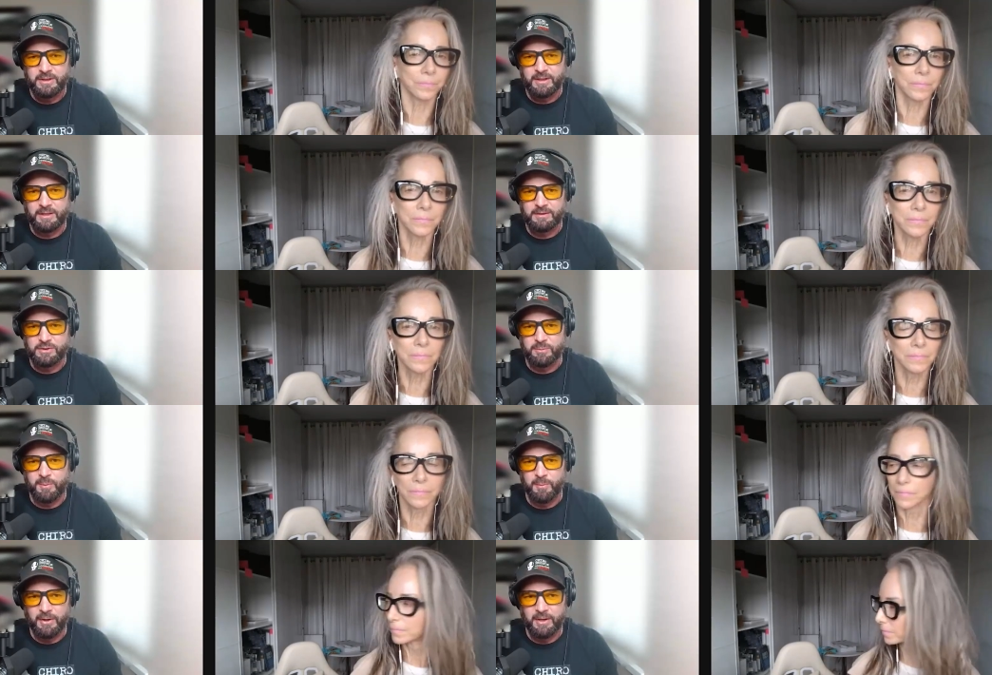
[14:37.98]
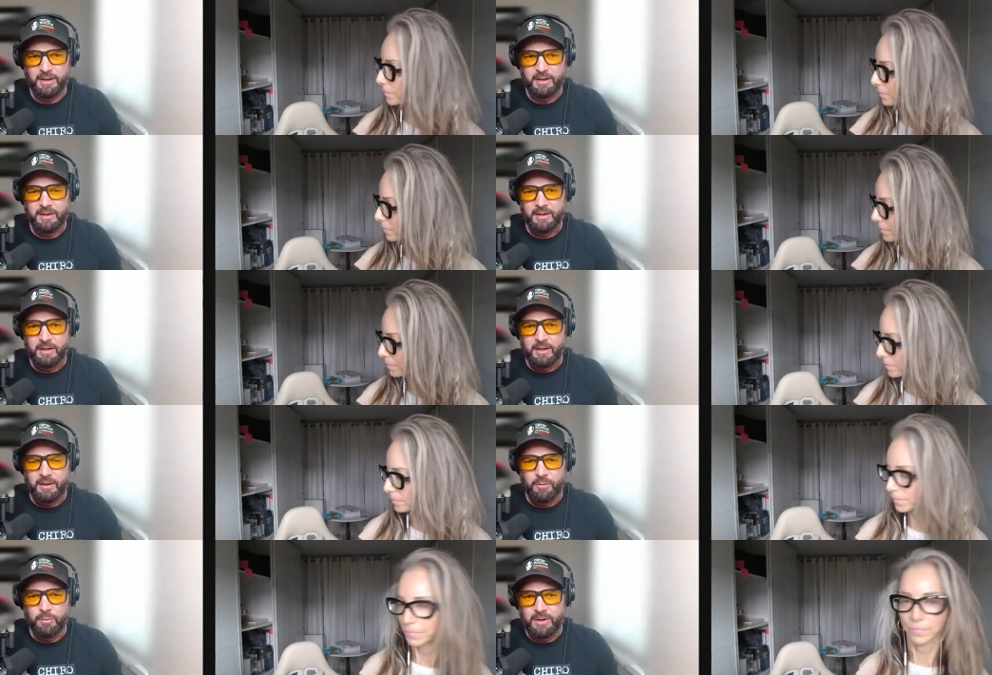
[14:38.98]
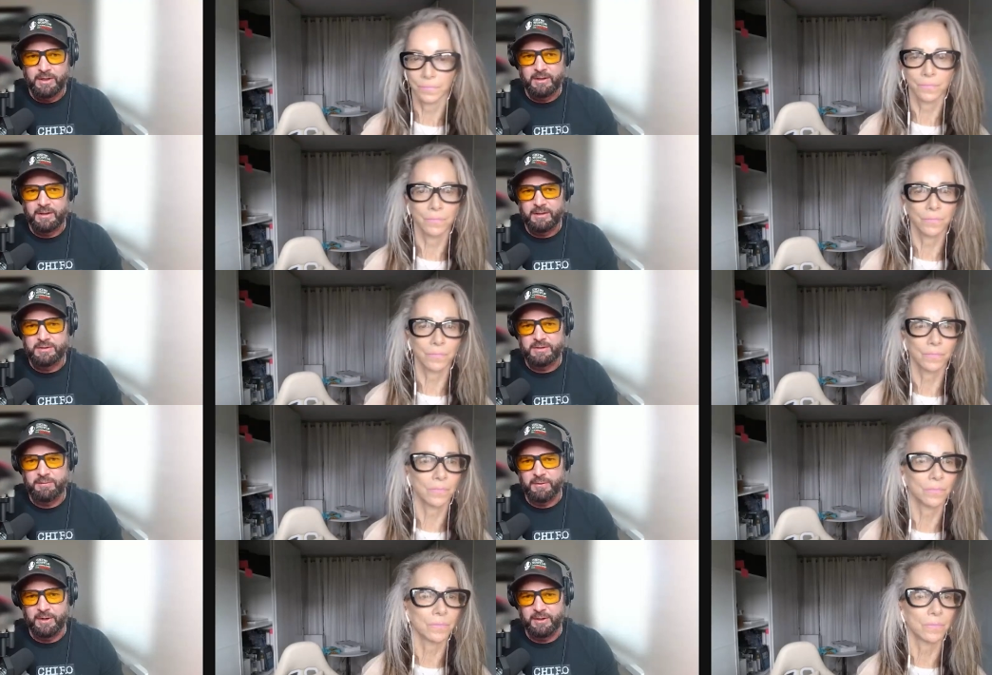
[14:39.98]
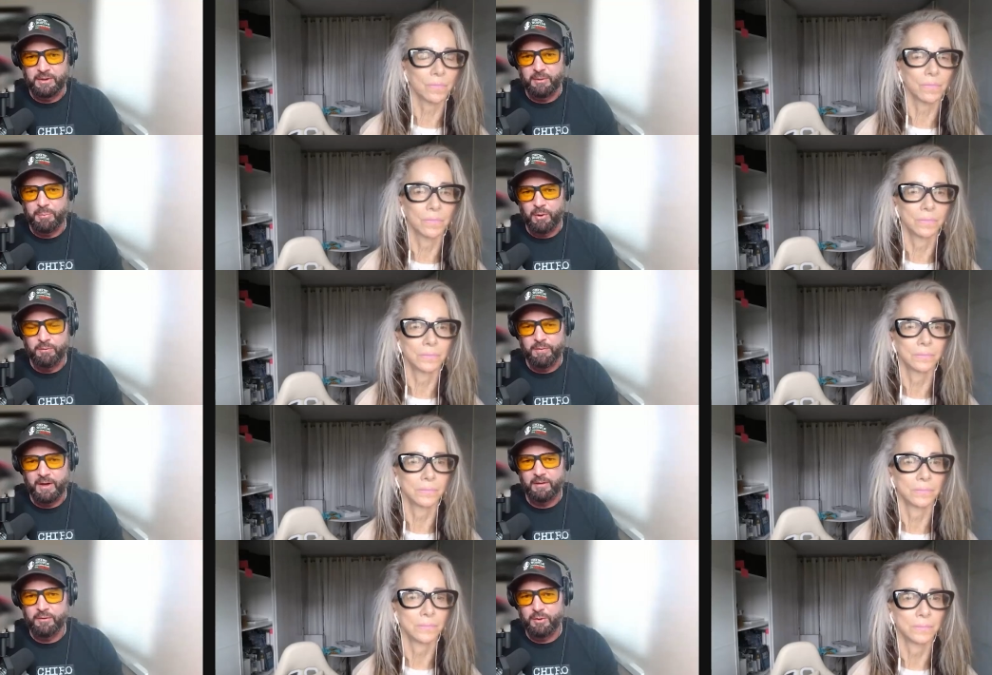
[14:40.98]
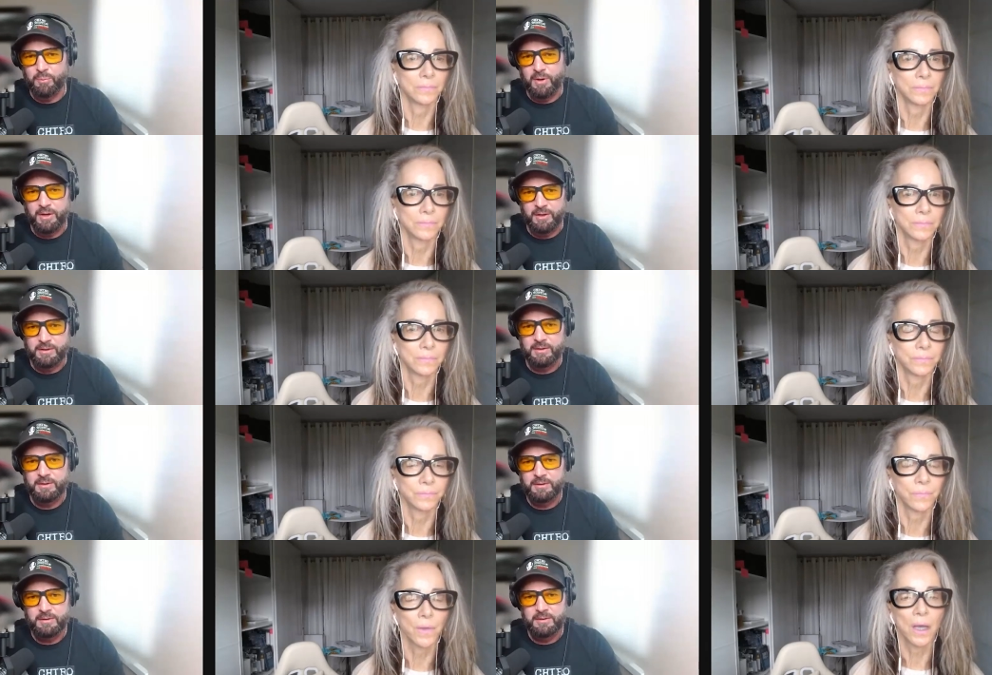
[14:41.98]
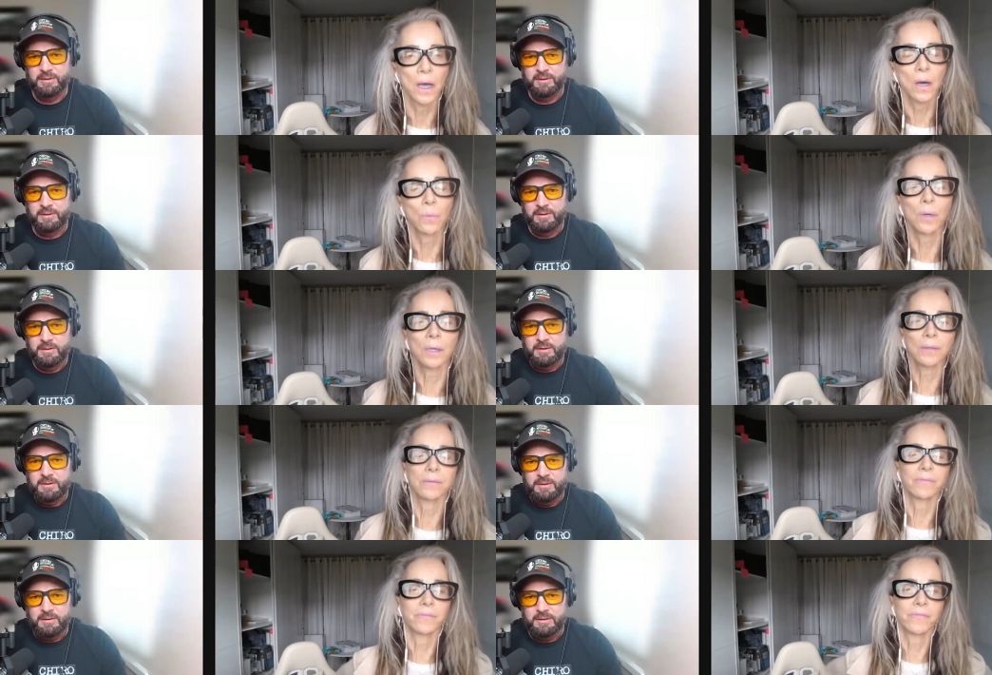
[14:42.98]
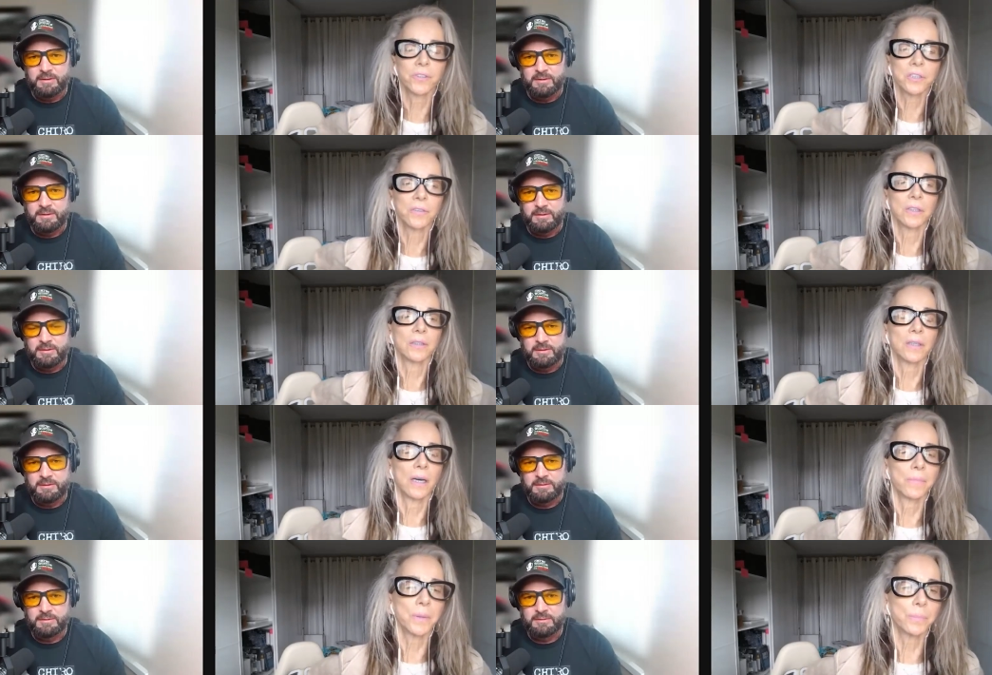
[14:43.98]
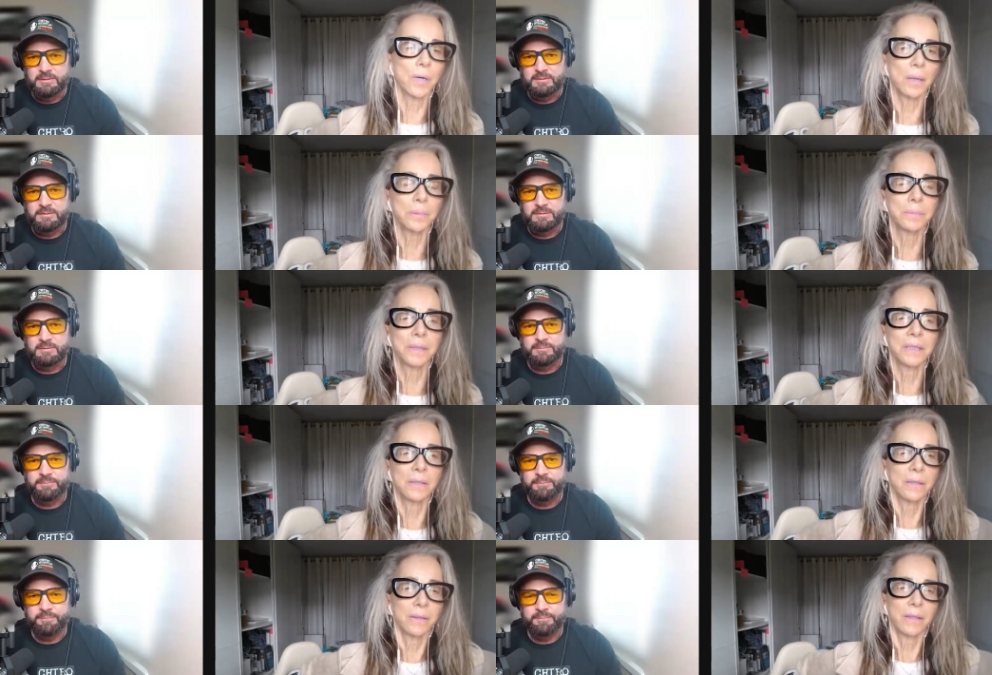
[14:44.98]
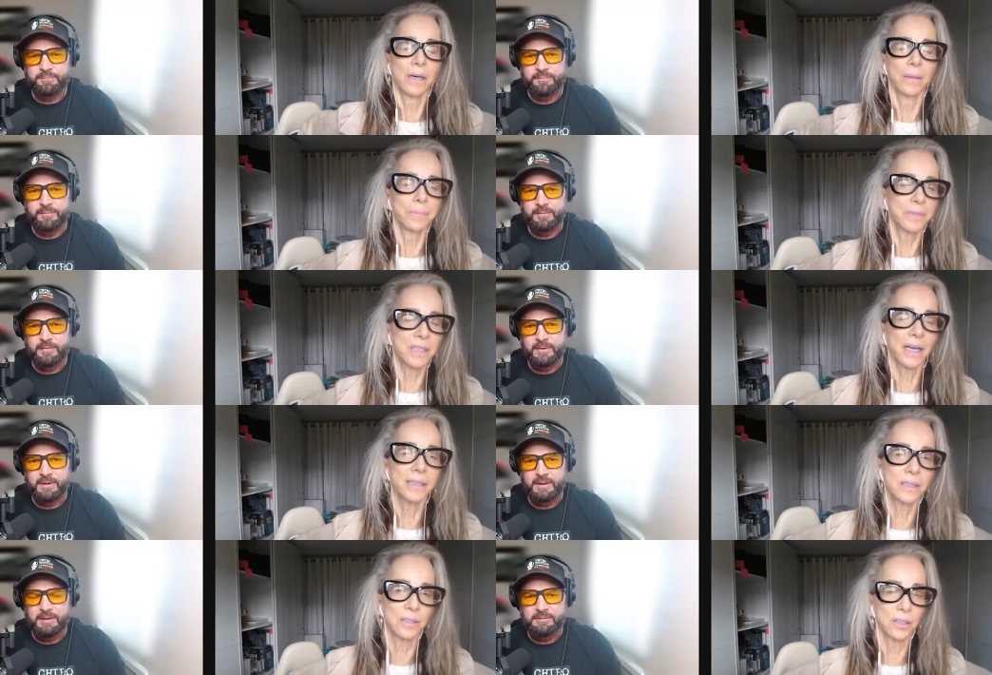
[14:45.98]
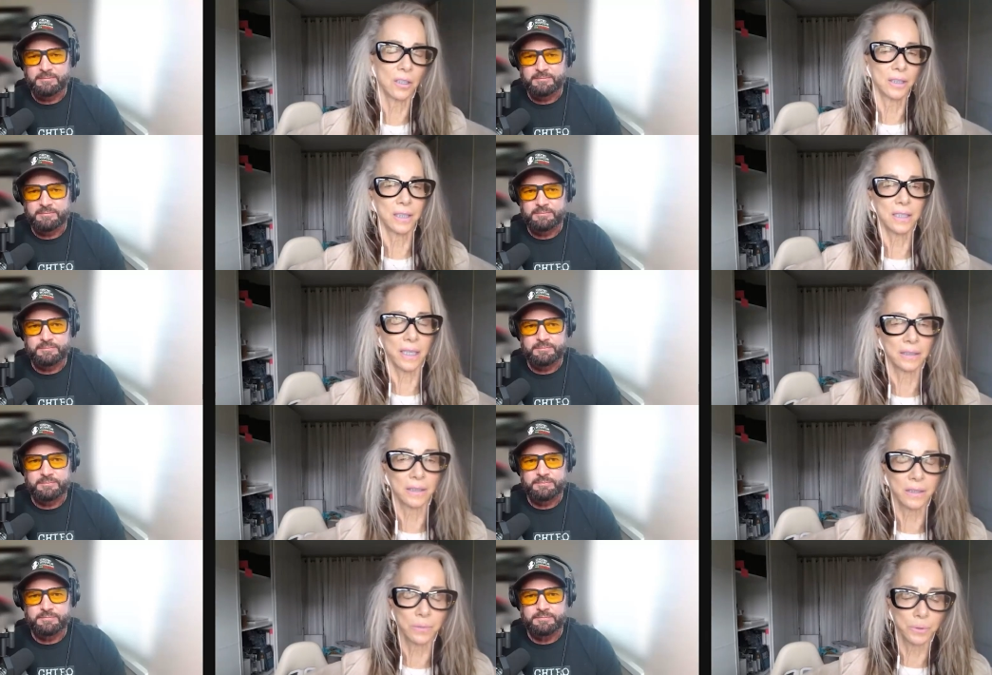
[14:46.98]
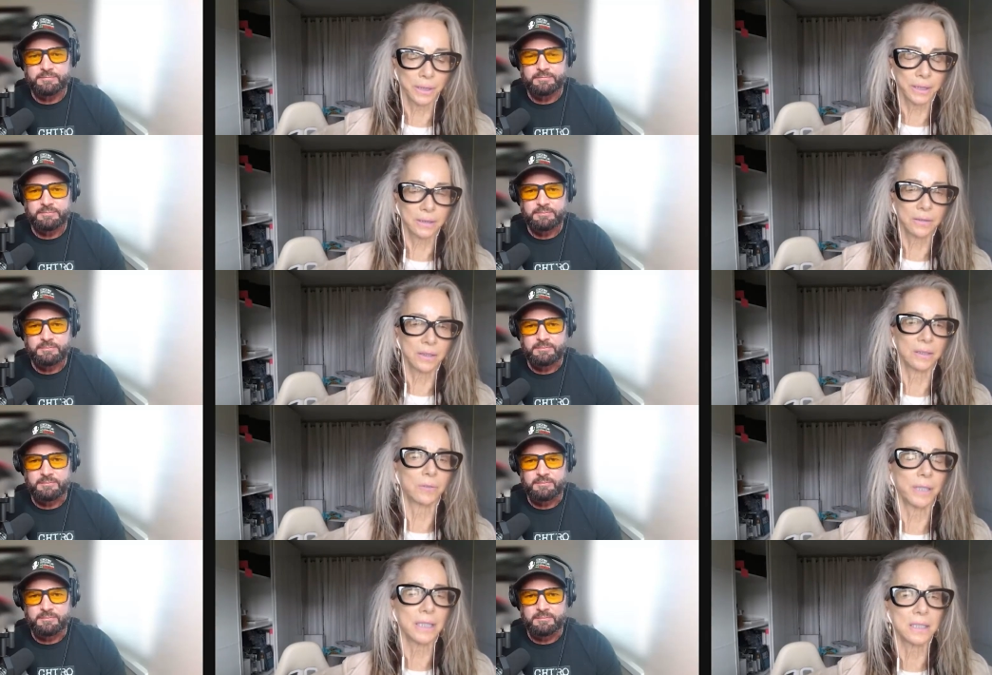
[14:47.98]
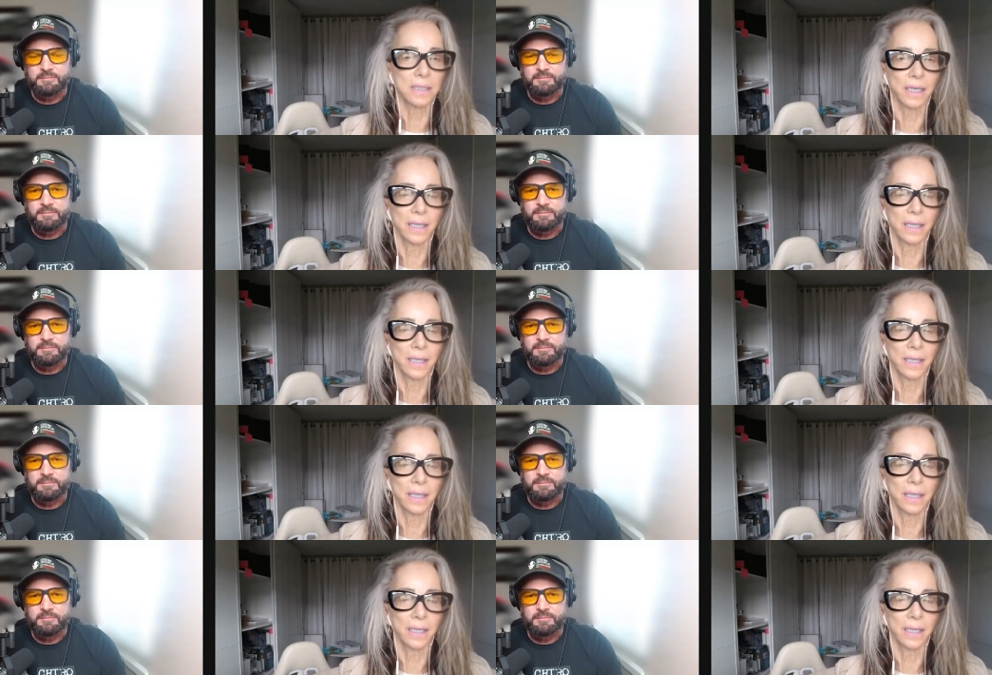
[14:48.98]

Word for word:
Speaker 1: and at the supermarket what is different in the profile of your product?
Speaker 2: Well, first of all, um, the problem is um, scientists are calling this era that we're in the great sci-